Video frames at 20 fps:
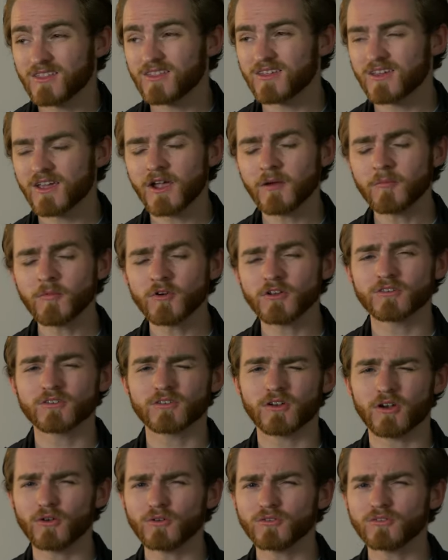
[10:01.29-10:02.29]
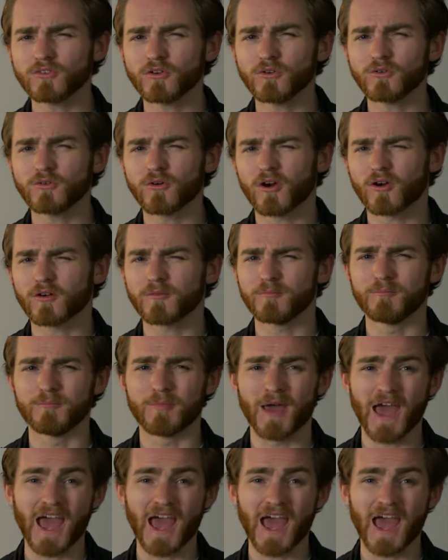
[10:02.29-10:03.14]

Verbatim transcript: The cameras also aren't